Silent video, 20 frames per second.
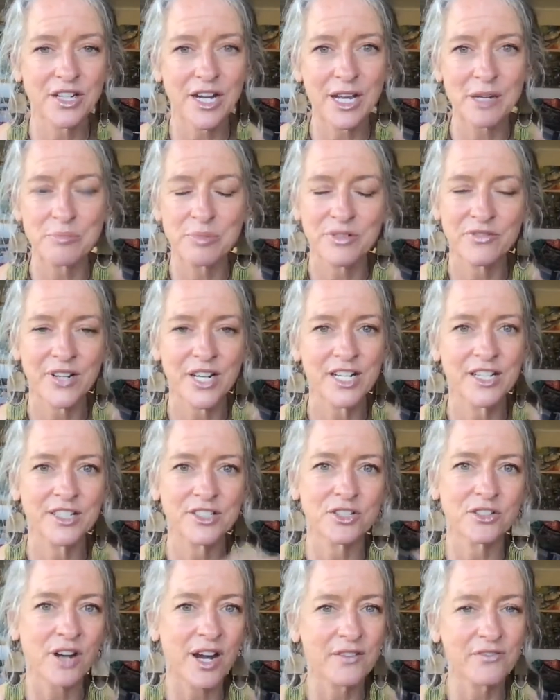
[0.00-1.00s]
I provided
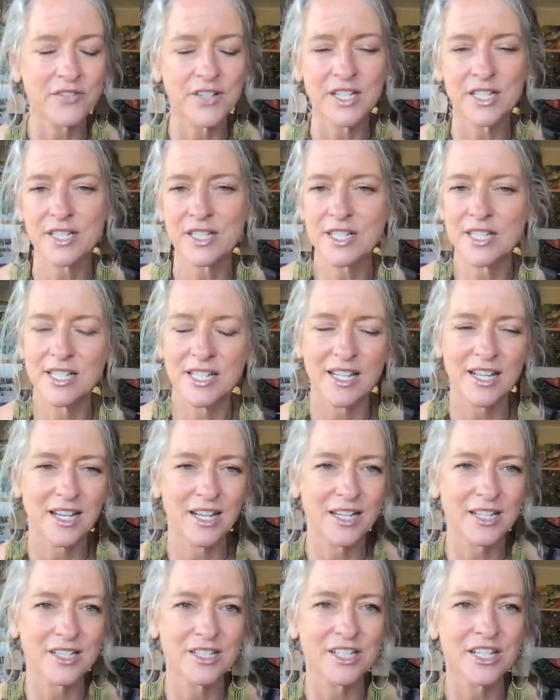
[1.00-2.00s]
graphics
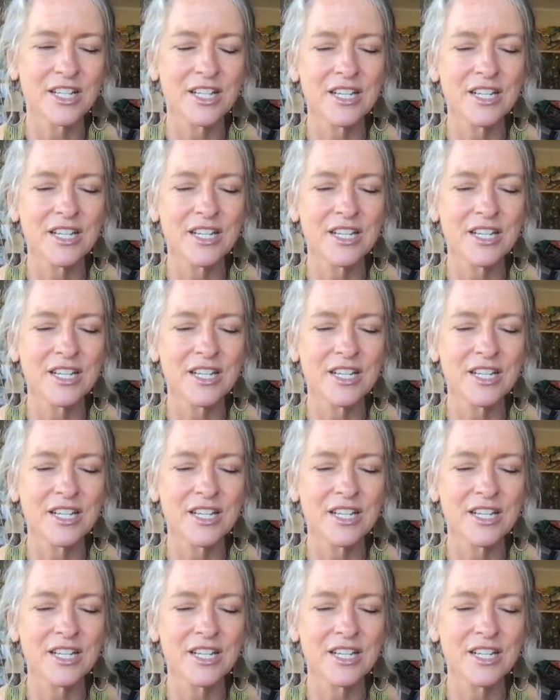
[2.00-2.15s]
and